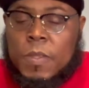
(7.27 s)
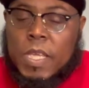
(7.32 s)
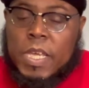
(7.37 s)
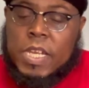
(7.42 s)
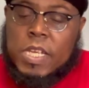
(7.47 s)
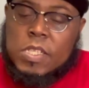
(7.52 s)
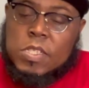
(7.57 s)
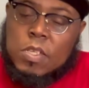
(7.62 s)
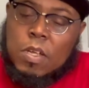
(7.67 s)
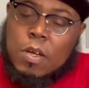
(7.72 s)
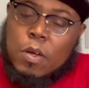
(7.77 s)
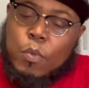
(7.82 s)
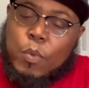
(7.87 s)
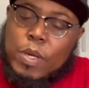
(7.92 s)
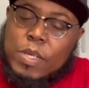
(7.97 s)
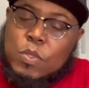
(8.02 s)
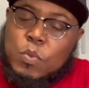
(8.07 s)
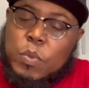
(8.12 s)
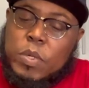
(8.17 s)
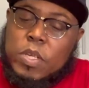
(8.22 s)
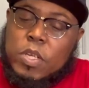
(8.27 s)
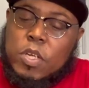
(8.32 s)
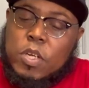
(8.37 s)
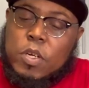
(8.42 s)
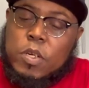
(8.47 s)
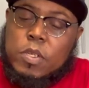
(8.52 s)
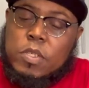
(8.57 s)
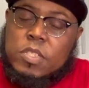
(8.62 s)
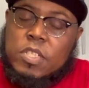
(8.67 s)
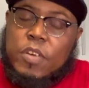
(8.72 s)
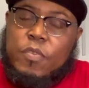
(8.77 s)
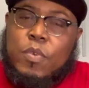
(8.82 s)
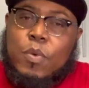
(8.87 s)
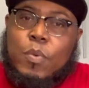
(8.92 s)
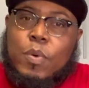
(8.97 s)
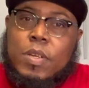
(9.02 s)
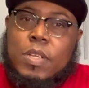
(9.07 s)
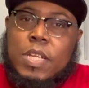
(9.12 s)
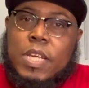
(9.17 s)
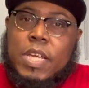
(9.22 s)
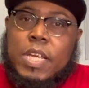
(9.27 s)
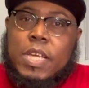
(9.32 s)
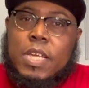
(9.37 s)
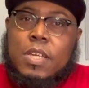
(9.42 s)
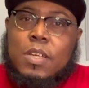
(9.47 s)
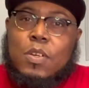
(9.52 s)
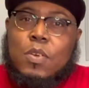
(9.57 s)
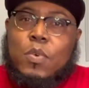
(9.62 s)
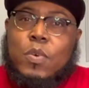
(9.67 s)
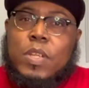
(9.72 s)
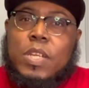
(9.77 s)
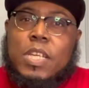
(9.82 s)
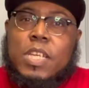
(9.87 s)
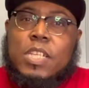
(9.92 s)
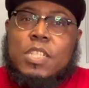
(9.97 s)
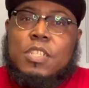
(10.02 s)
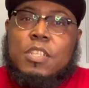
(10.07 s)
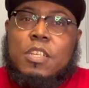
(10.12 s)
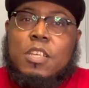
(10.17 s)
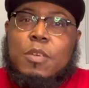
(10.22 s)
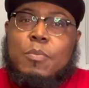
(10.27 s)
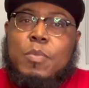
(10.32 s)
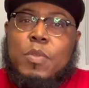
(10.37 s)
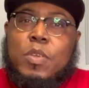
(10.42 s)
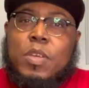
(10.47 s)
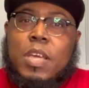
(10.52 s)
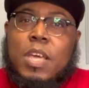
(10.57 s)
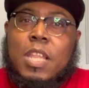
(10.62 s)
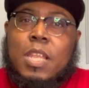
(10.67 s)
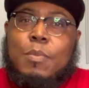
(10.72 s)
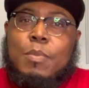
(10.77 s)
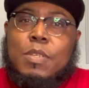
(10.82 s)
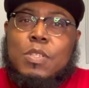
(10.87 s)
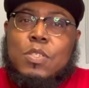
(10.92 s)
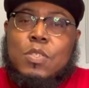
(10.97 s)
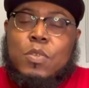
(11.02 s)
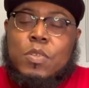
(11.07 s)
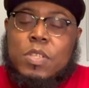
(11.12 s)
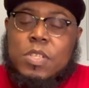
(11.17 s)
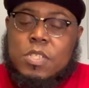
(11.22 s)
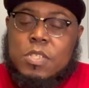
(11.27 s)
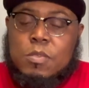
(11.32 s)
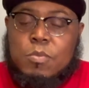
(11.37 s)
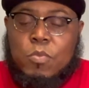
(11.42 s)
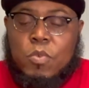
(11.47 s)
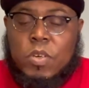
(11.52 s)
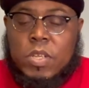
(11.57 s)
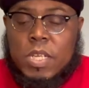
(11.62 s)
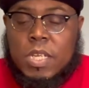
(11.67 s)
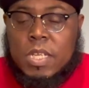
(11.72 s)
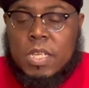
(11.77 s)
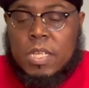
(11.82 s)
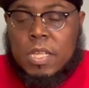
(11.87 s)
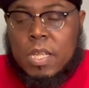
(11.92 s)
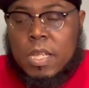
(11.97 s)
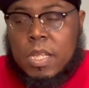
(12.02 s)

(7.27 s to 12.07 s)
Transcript: And as always, we encourage everyone, hey, go ahead and get your communion elements on this morning.